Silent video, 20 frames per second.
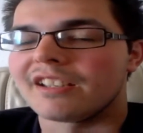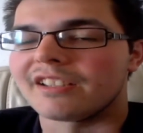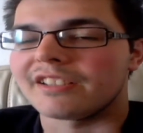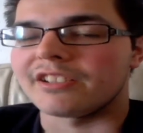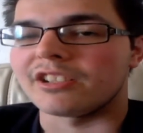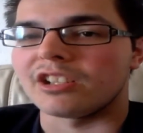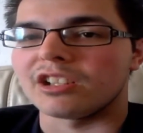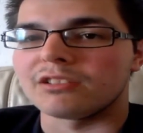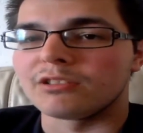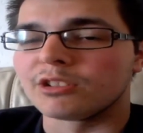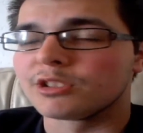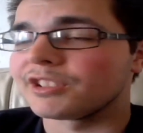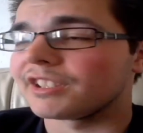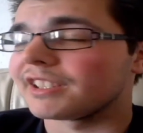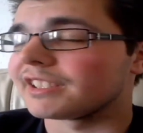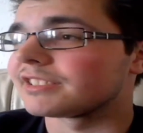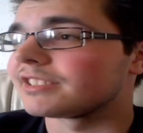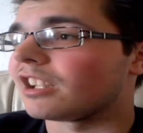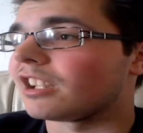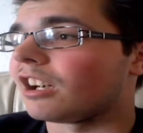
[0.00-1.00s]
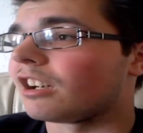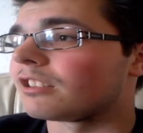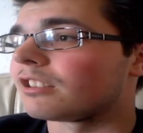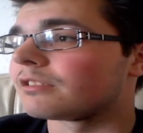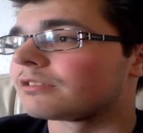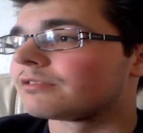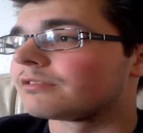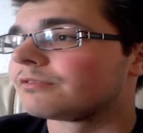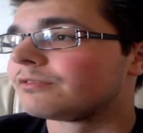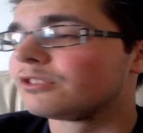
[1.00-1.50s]
He looks like a
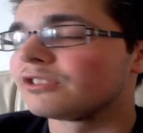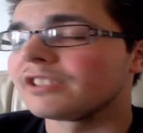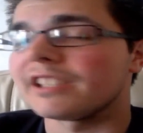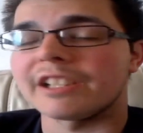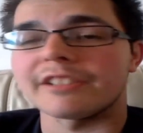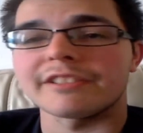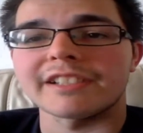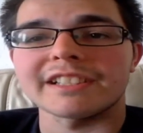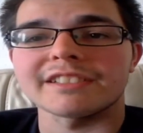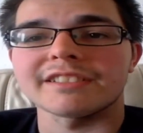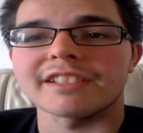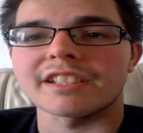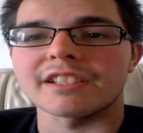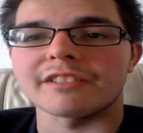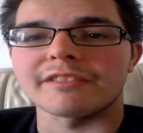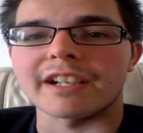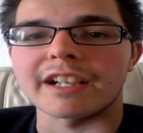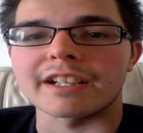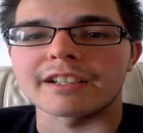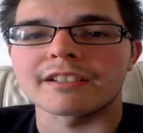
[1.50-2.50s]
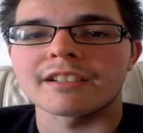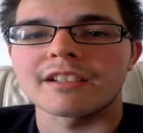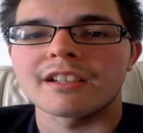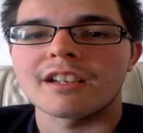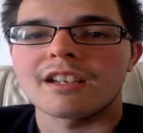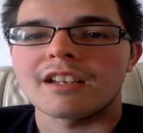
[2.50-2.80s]
star, really entertaining in the ring.